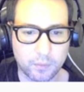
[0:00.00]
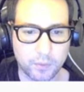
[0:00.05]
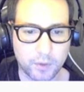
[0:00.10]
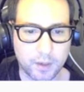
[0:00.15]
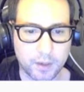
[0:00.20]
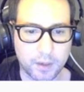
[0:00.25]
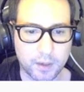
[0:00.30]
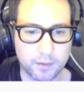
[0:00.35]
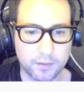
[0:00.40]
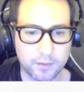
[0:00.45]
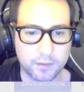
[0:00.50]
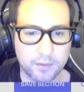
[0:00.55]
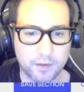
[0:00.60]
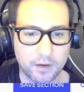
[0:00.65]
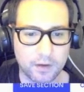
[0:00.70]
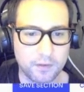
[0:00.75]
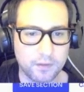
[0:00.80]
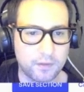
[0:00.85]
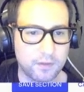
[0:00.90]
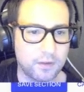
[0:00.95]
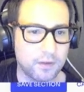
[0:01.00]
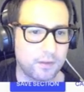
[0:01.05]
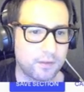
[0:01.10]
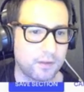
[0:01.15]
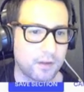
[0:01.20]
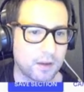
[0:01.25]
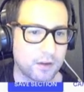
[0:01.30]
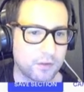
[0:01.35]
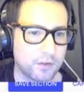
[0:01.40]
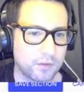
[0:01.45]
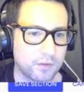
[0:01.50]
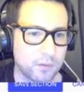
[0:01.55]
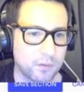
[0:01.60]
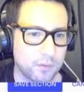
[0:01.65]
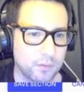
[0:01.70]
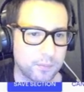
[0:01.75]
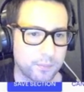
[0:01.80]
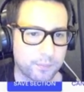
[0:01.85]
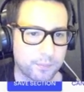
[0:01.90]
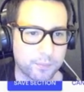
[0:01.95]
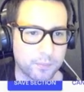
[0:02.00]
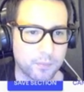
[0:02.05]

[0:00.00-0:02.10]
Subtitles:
we can change the section